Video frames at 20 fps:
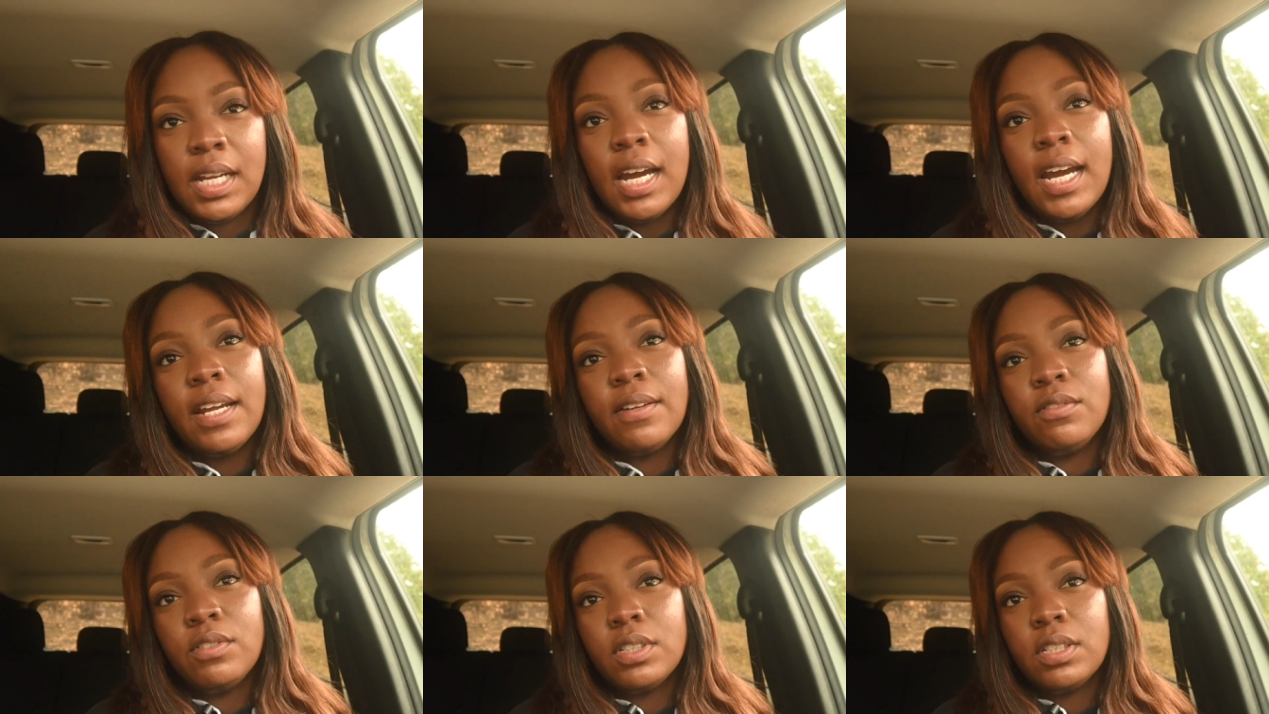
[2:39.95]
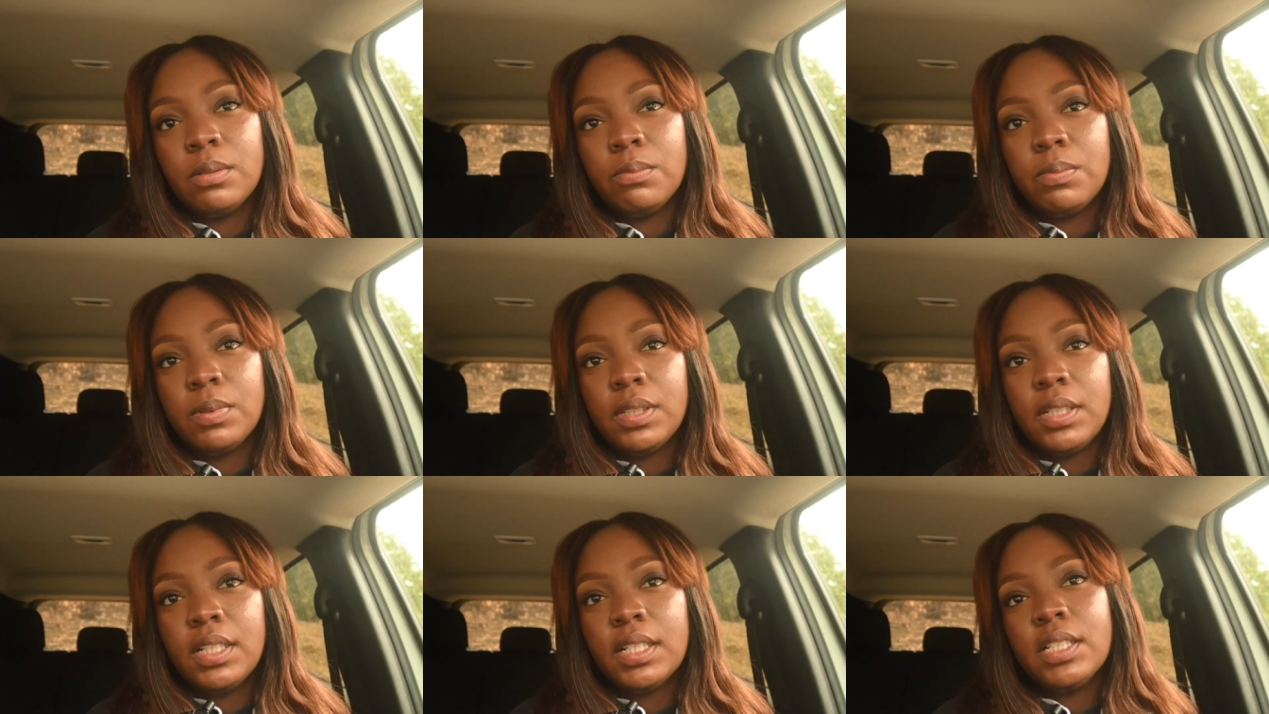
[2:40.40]
dive
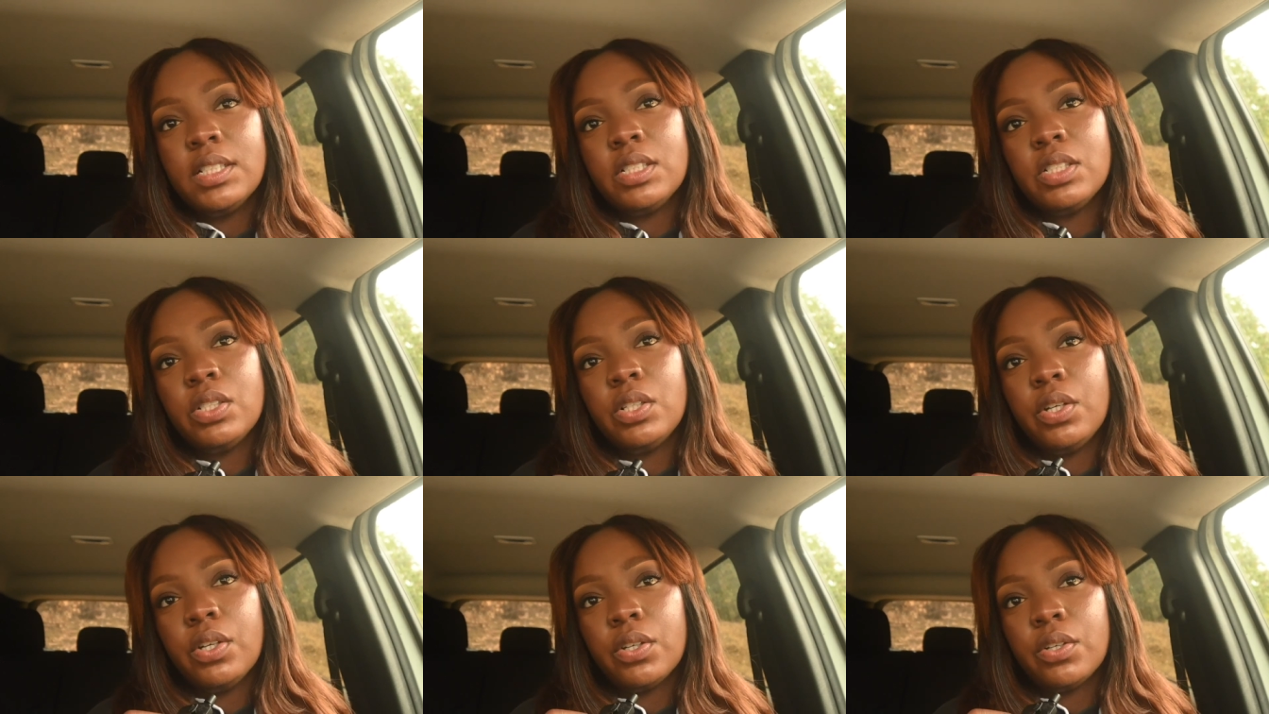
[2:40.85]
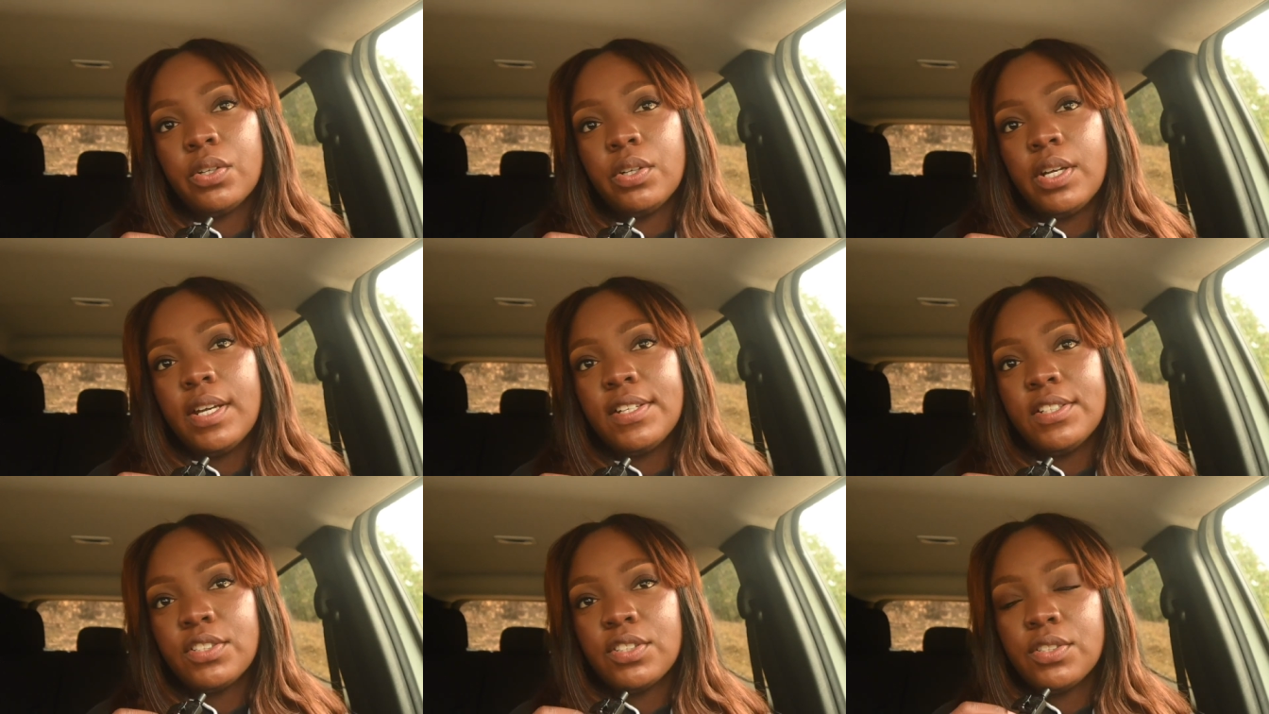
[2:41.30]
deeply into your
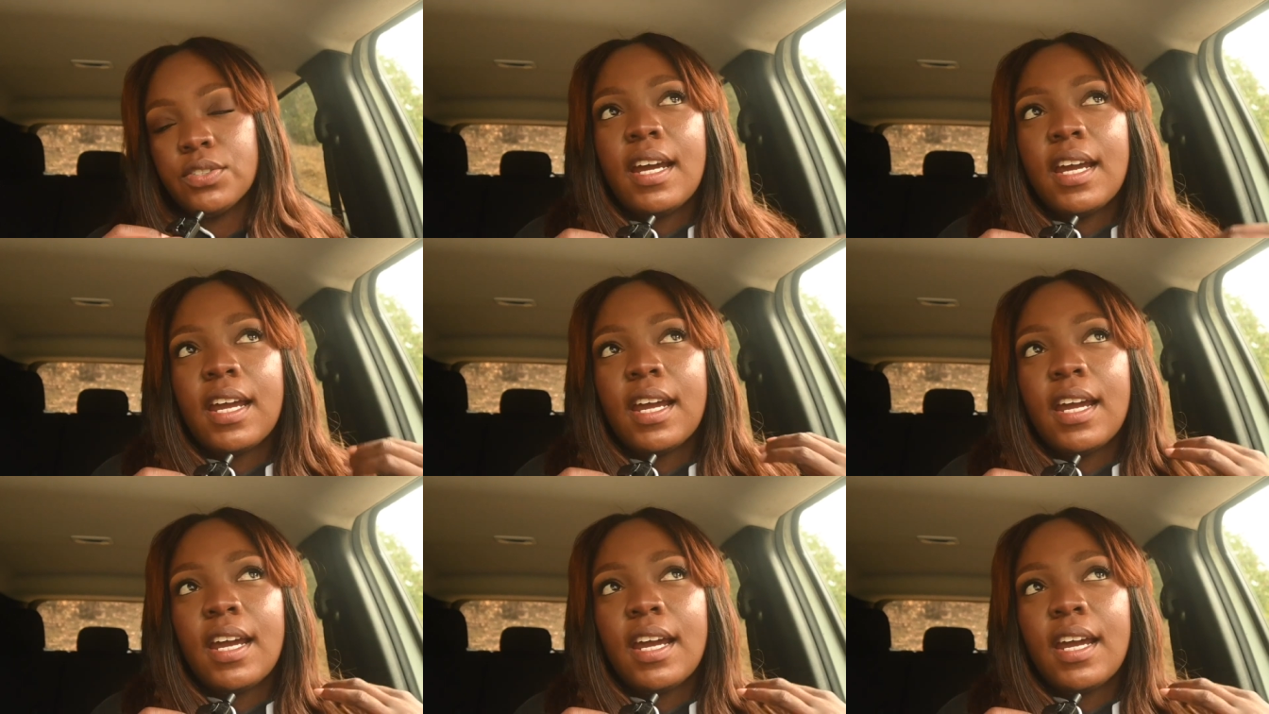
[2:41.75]
creation.